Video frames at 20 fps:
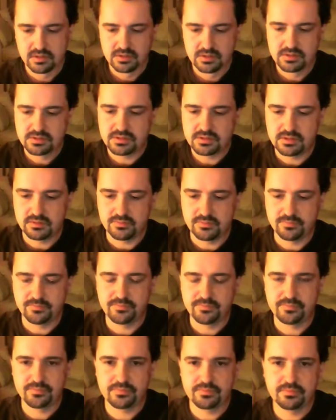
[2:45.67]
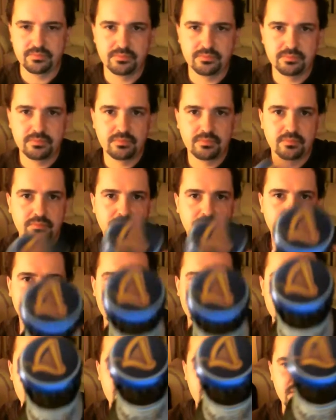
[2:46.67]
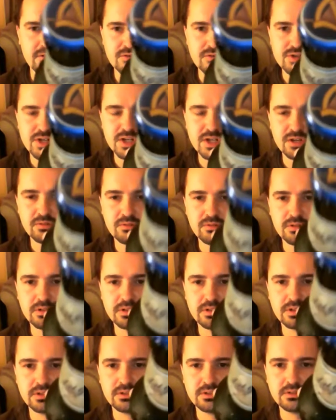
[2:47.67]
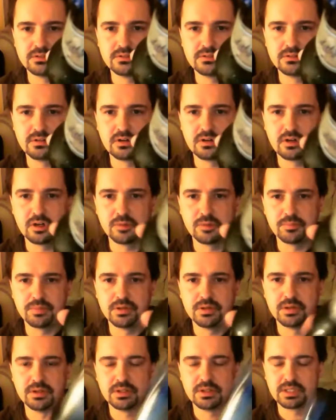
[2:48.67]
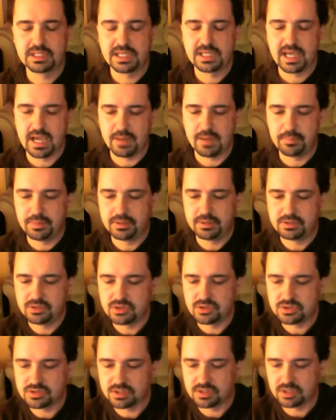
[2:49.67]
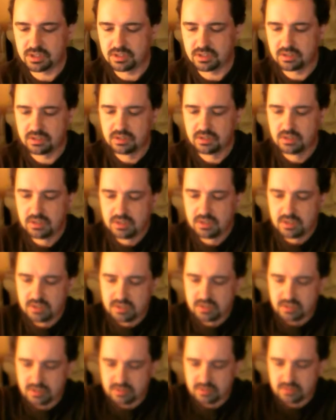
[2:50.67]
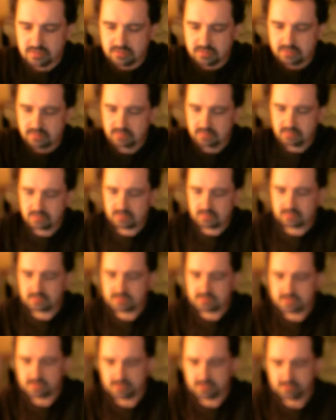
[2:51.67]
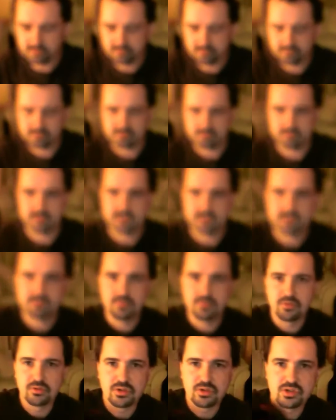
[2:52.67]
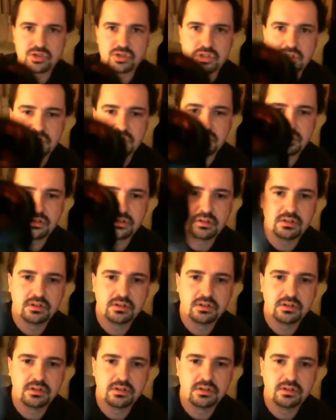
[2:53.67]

So, standard genuine harp cap, just like the other longer stuff. Some nice smokage there.